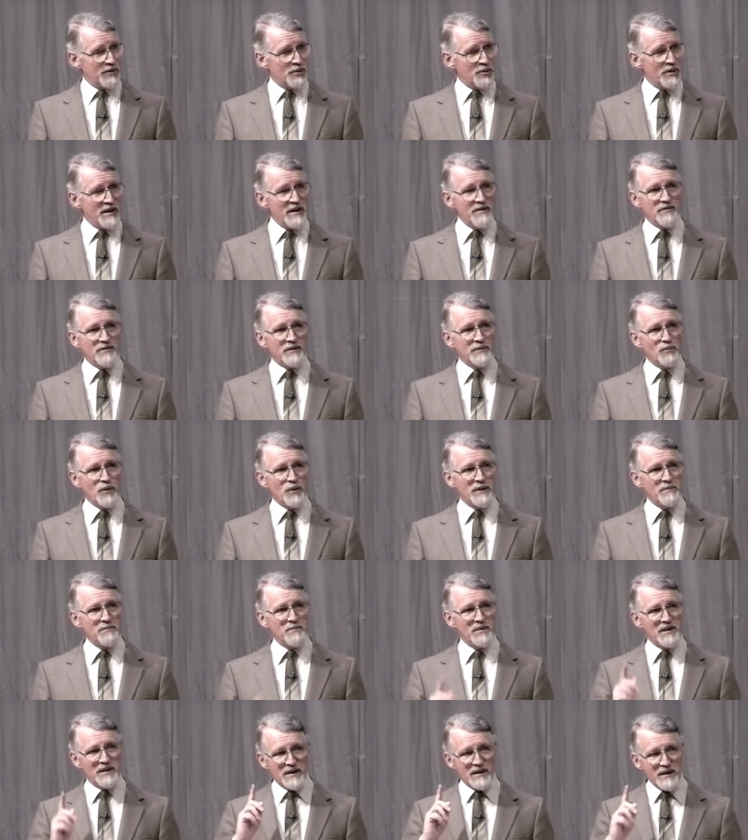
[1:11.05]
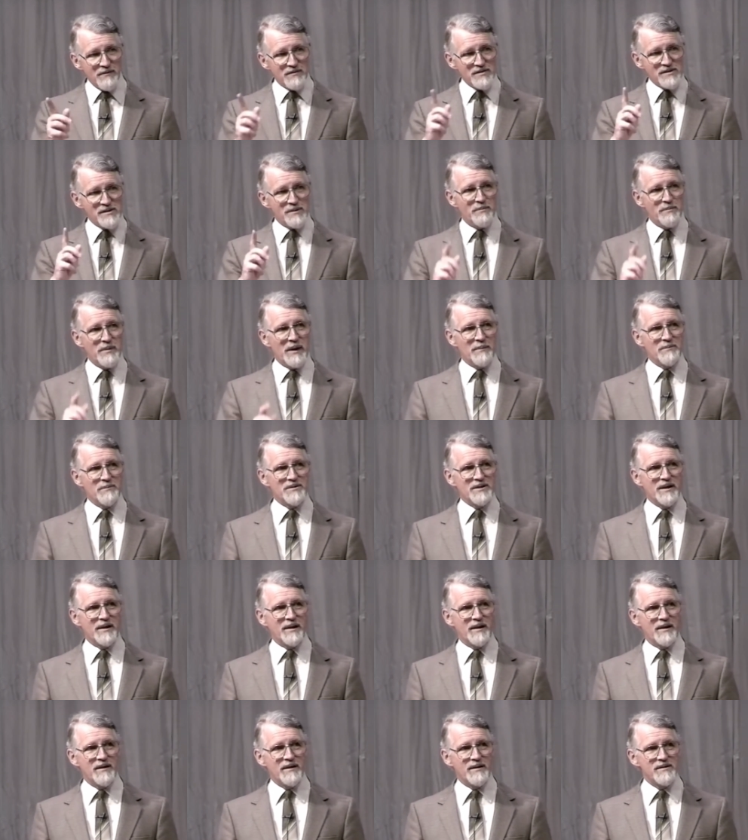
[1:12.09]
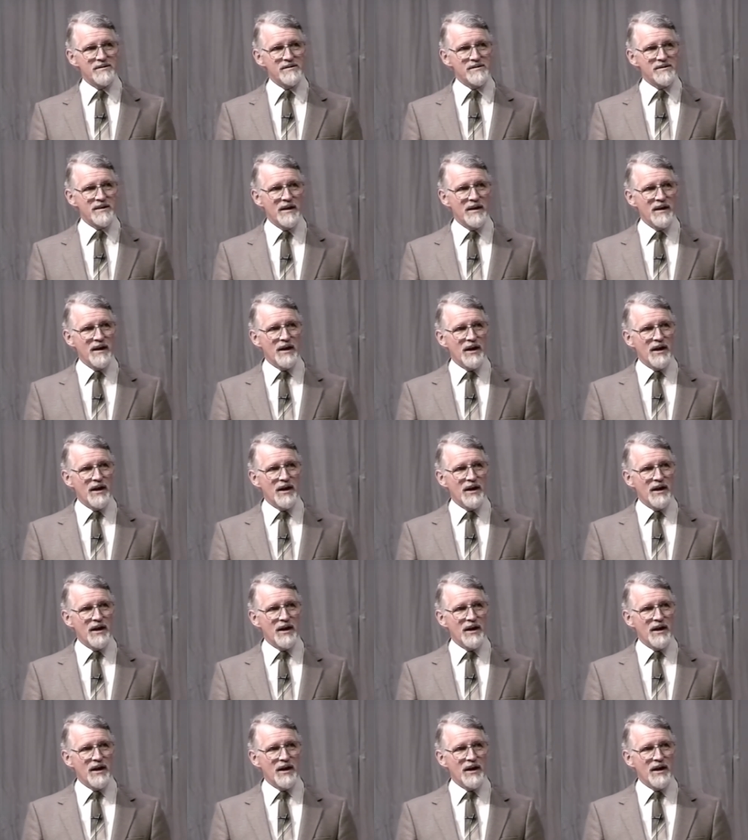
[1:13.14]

who even when believers are baptized,